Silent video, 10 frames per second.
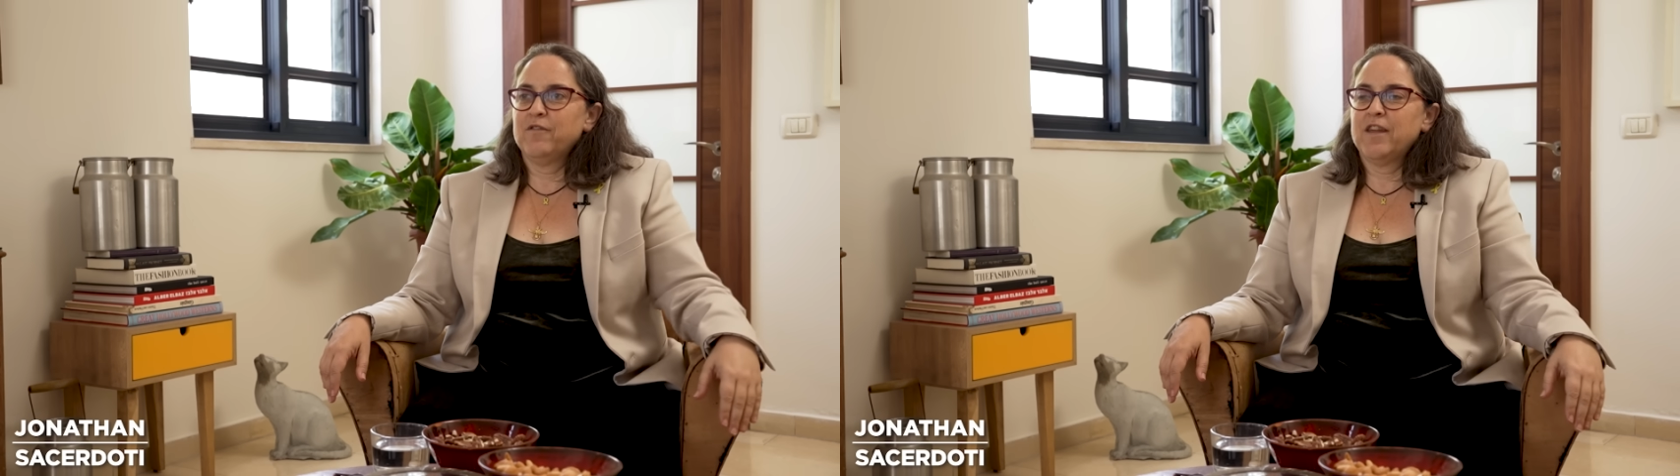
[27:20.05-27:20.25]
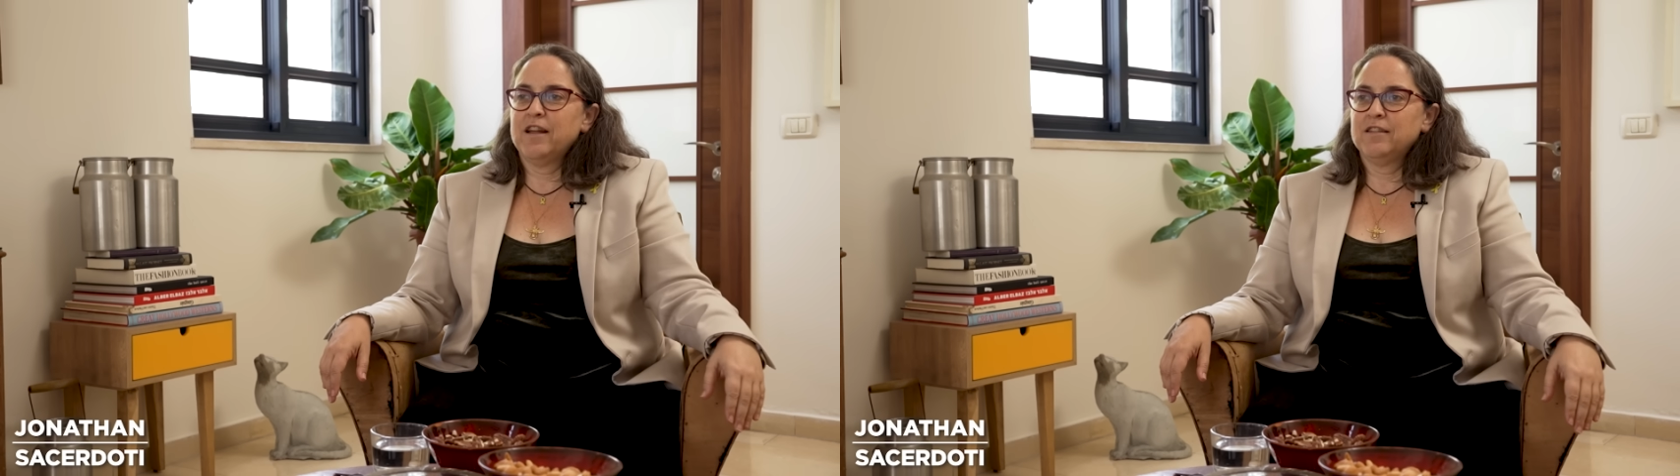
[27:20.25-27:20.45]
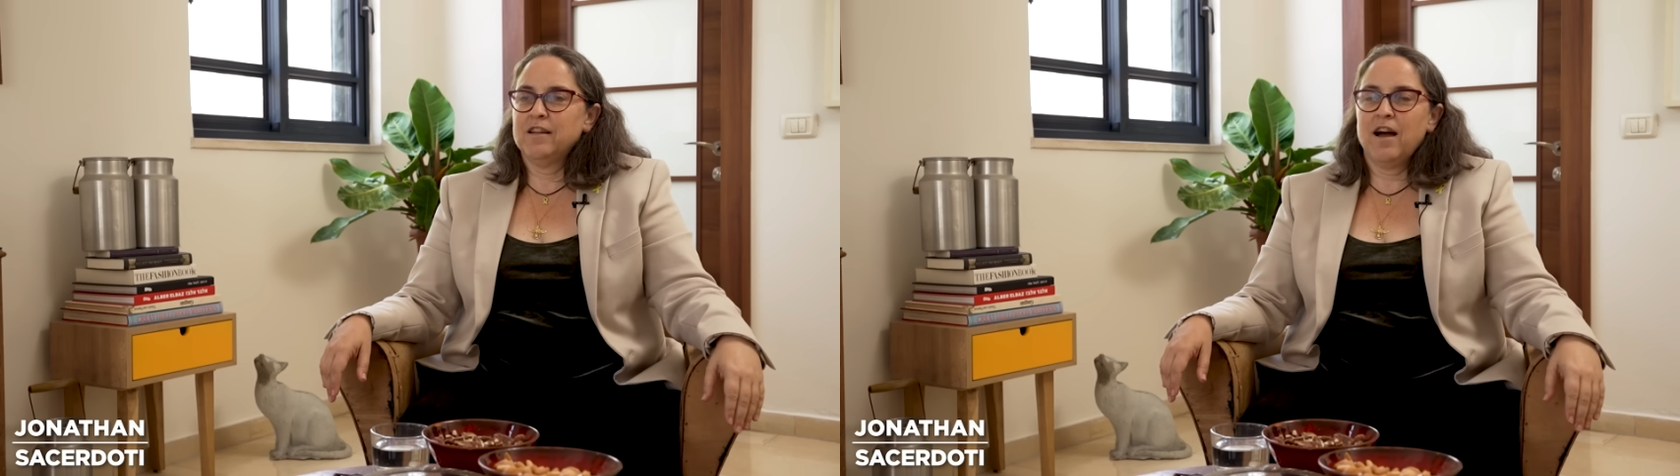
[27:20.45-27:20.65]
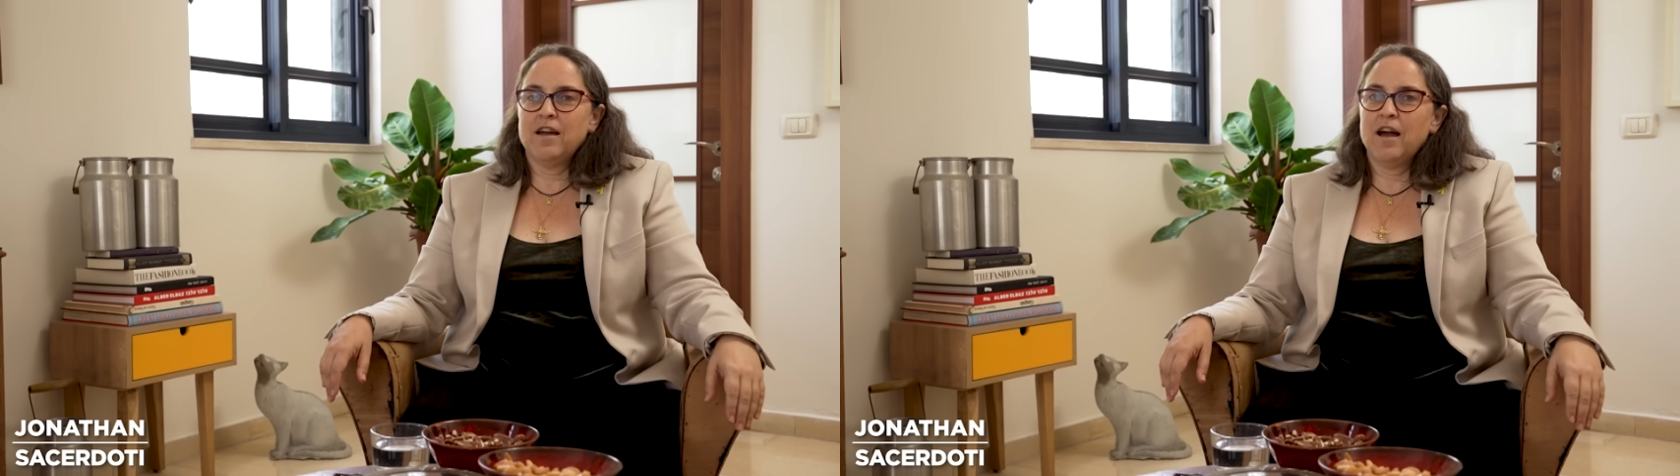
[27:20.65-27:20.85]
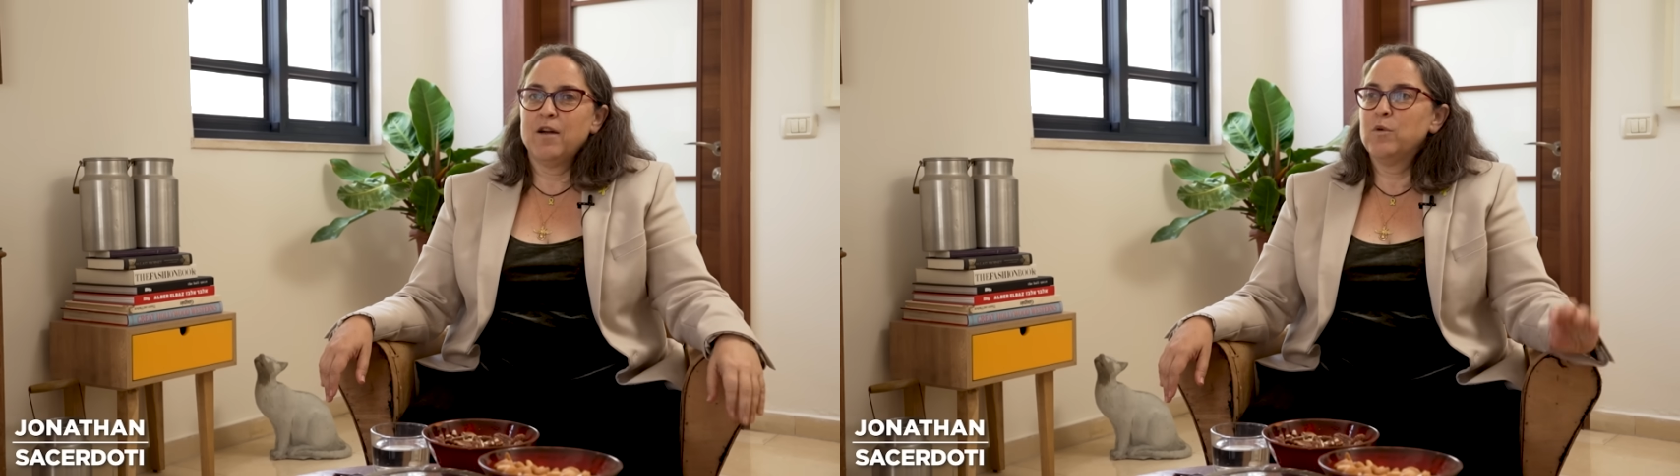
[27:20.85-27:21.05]
and
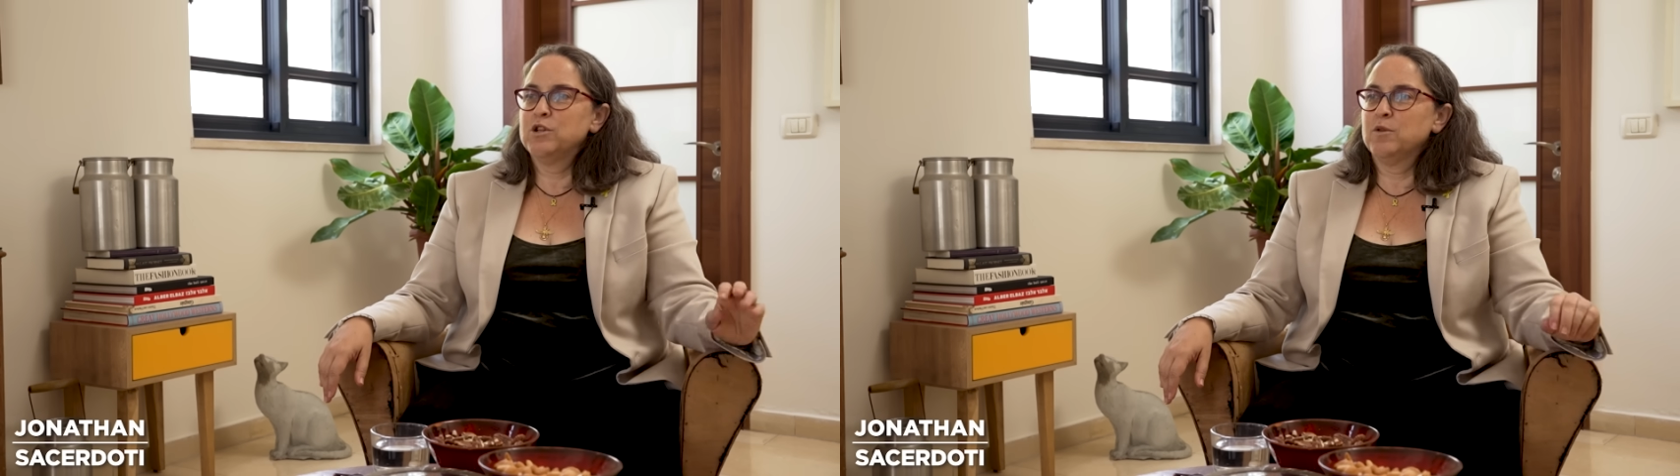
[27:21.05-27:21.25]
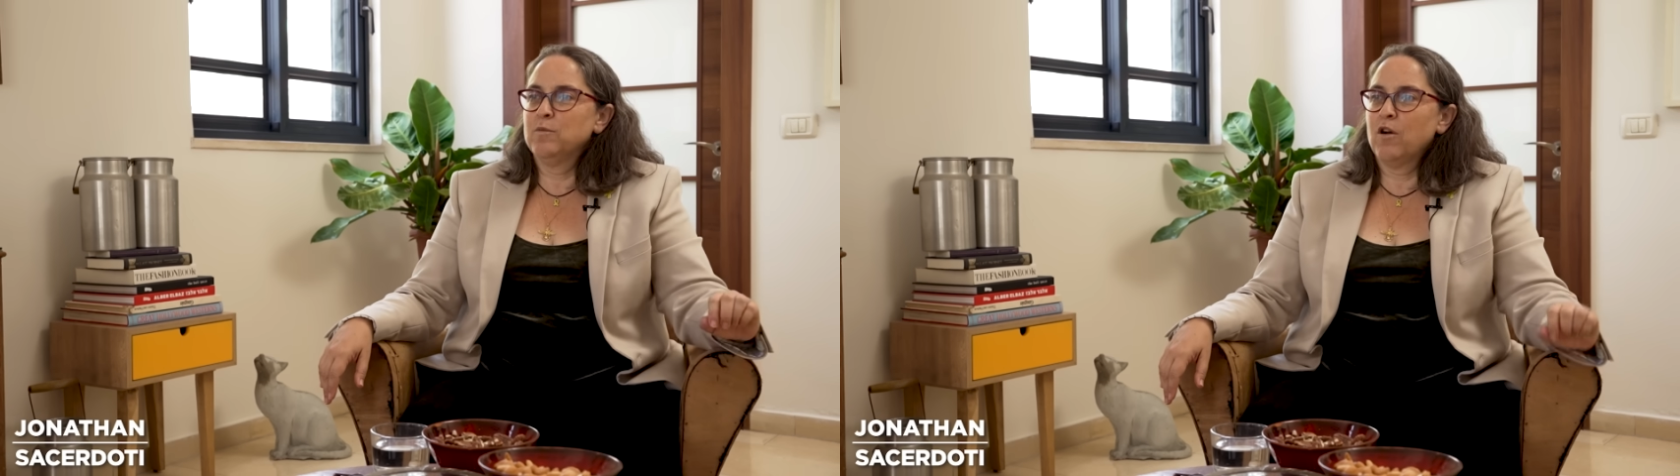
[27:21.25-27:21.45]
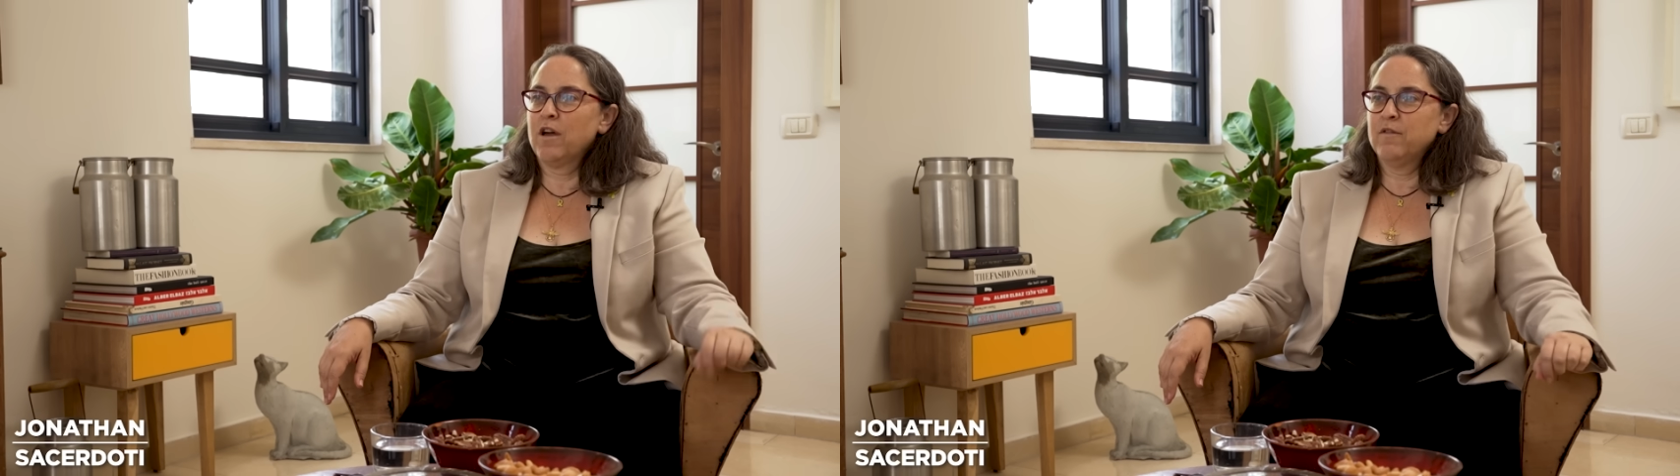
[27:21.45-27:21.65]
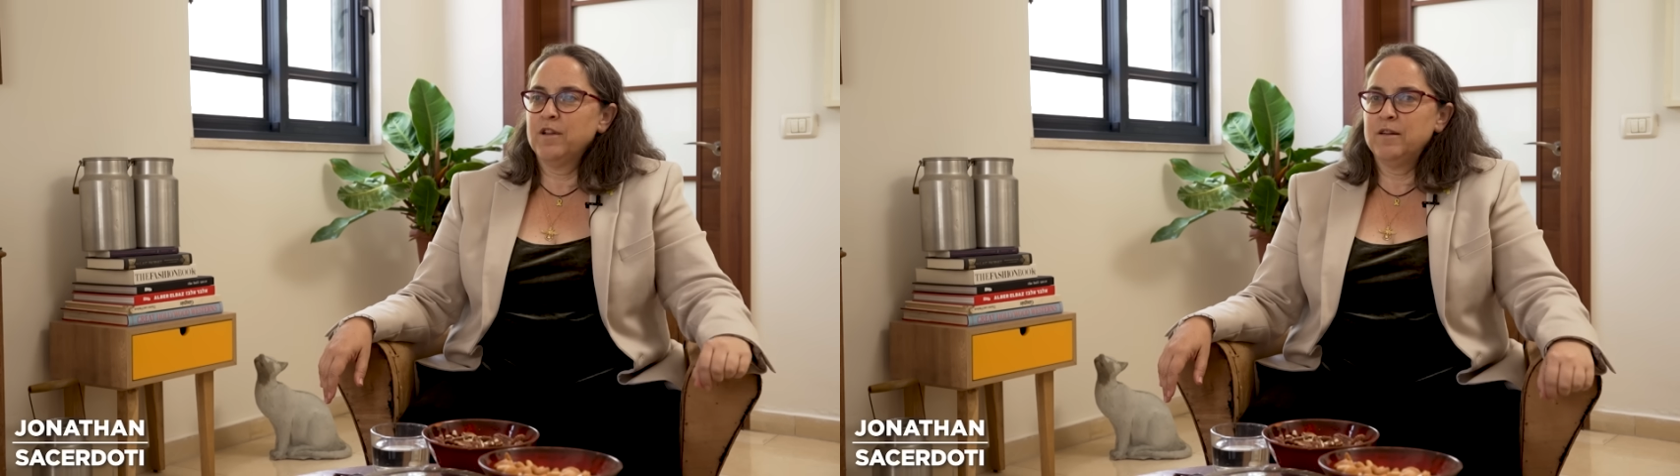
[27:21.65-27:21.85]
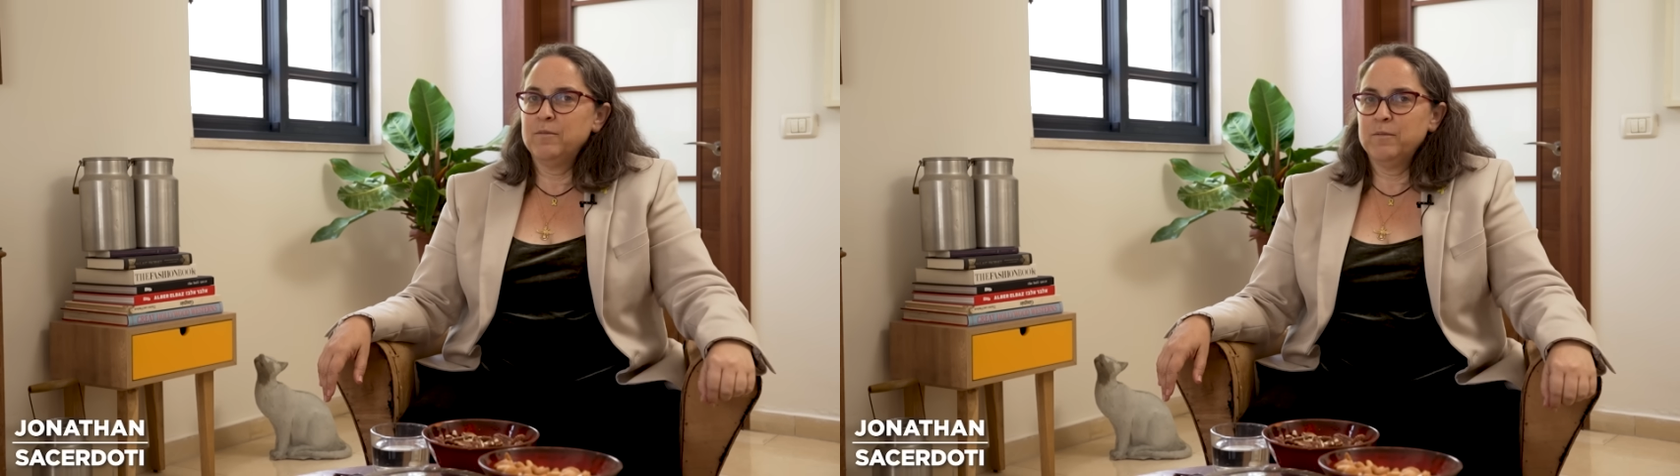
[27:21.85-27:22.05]
I wish him
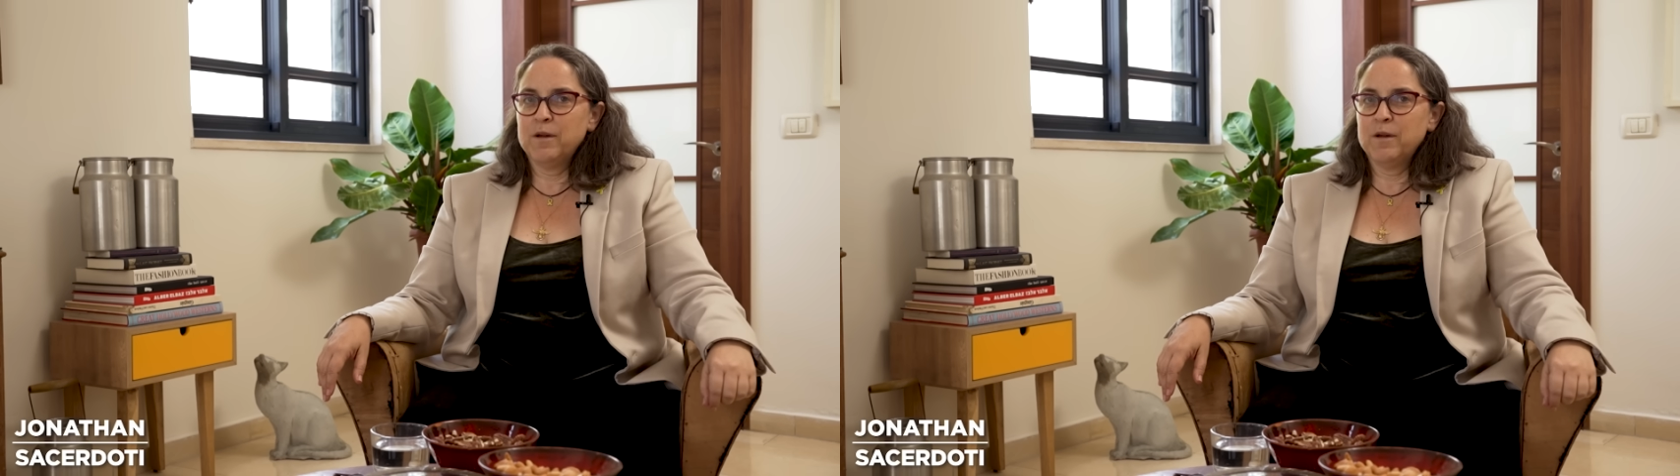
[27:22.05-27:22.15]
longevity.